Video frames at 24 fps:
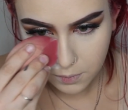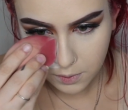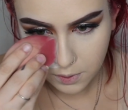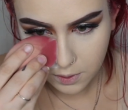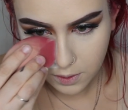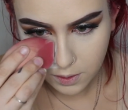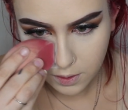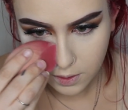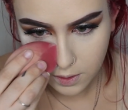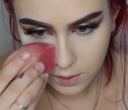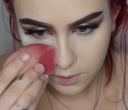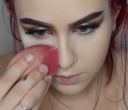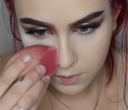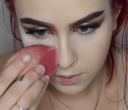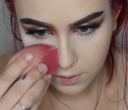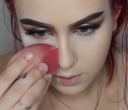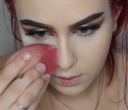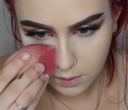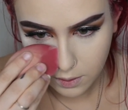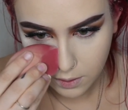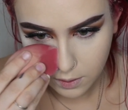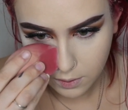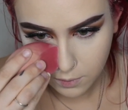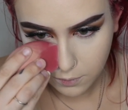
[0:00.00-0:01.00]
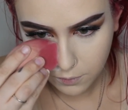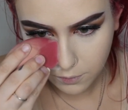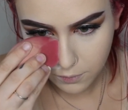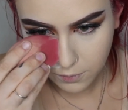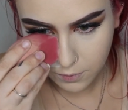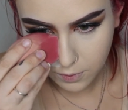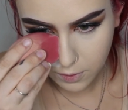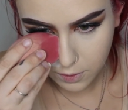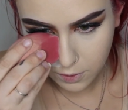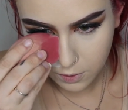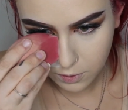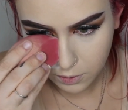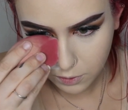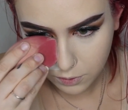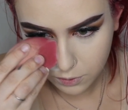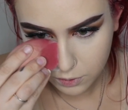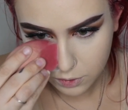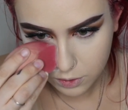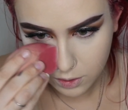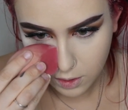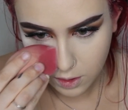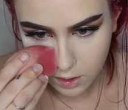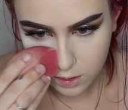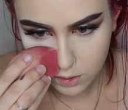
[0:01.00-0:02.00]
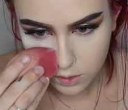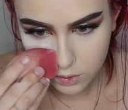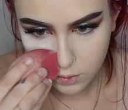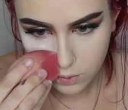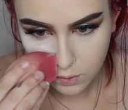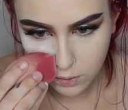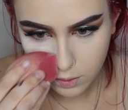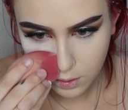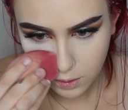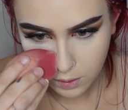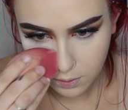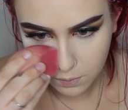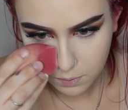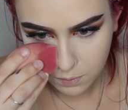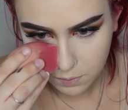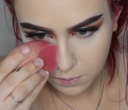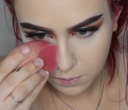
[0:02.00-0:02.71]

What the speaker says: Cut out the line for our nose contour.